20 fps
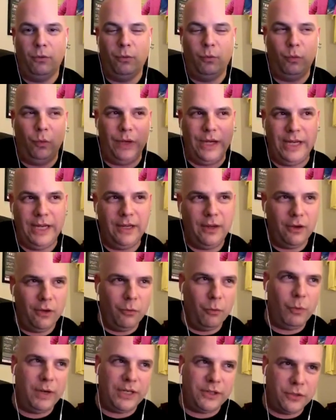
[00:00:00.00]

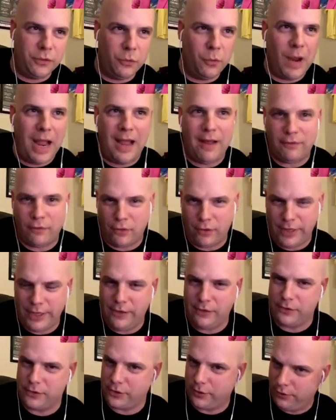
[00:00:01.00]
We do have our
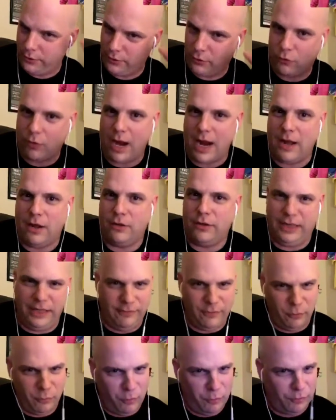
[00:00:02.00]
ears to the ground
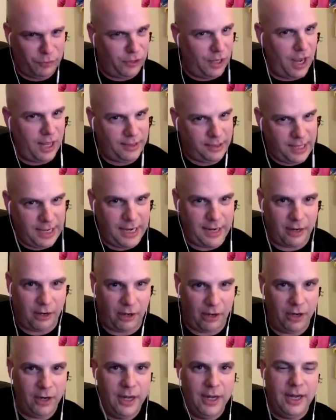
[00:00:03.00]
even when we're not
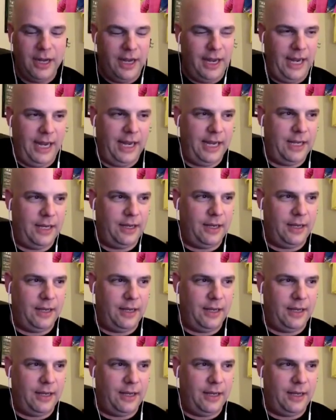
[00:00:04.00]
there. And,